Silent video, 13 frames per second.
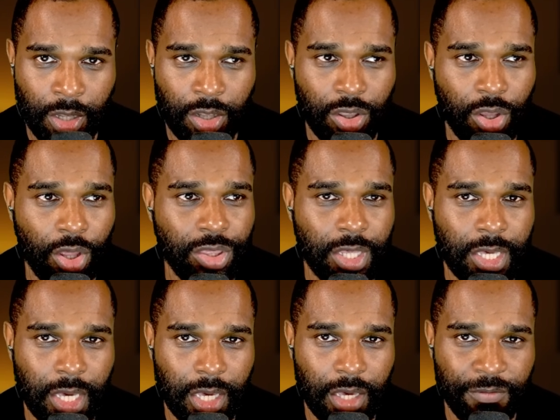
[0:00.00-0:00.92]

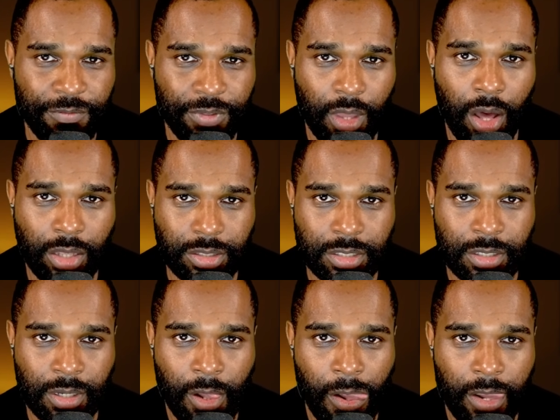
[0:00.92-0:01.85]
Nothing if not.
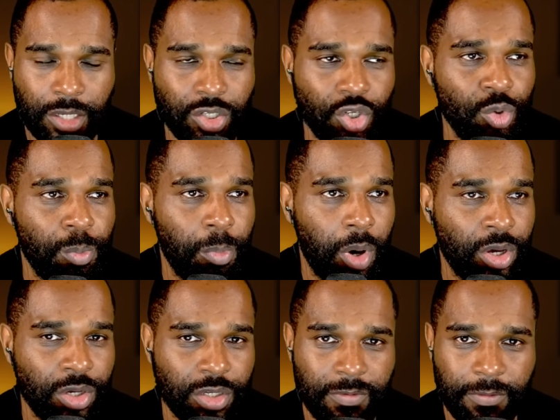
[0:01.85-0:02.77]
It's
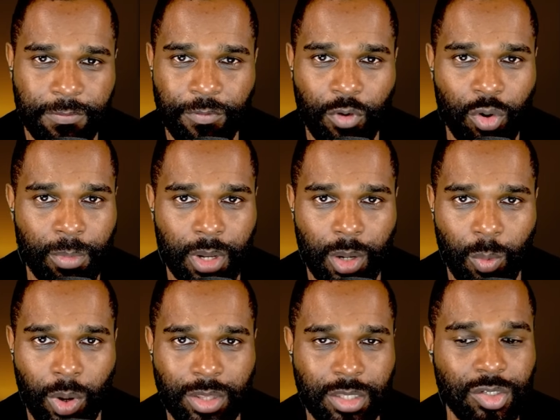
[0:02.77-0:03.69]
humongous for Formula
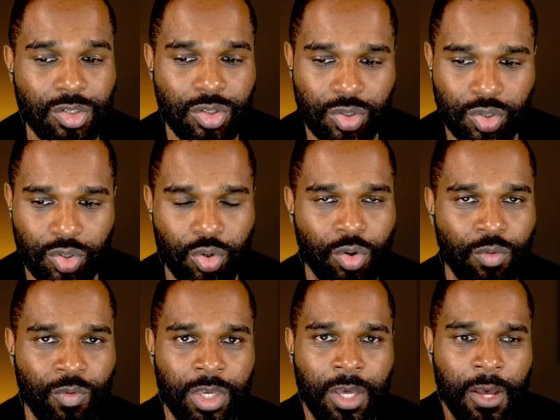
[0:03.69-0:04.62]
One. This is the
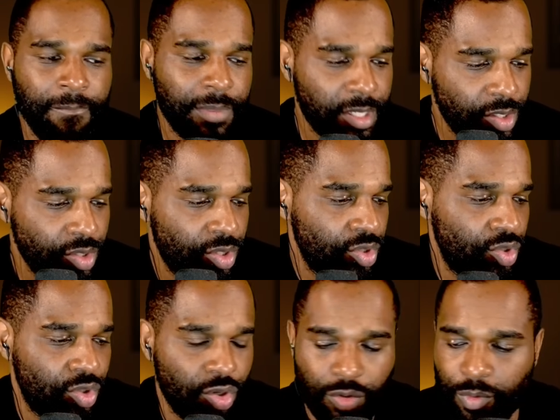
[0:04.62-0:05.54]
story. This is the
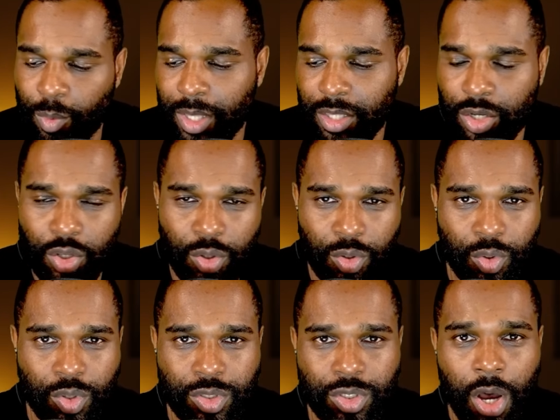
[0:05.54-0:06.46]
story where the New
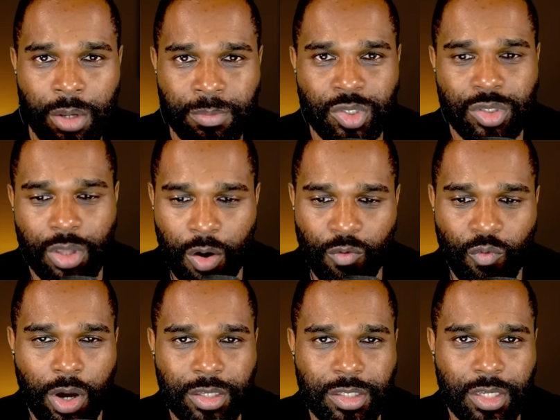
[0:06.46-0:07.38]
York Times start
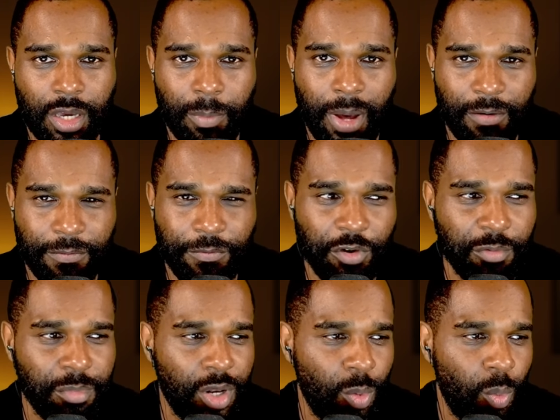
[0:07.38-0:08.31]
writing about
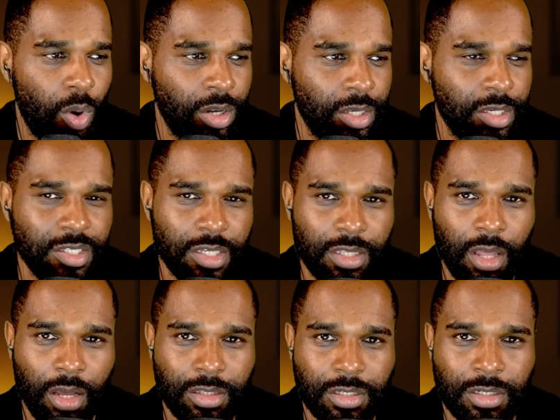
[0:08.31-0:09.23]
Formula One, is it
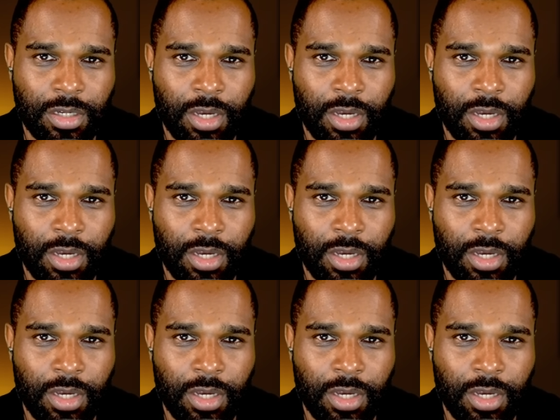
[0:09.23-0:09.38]
not?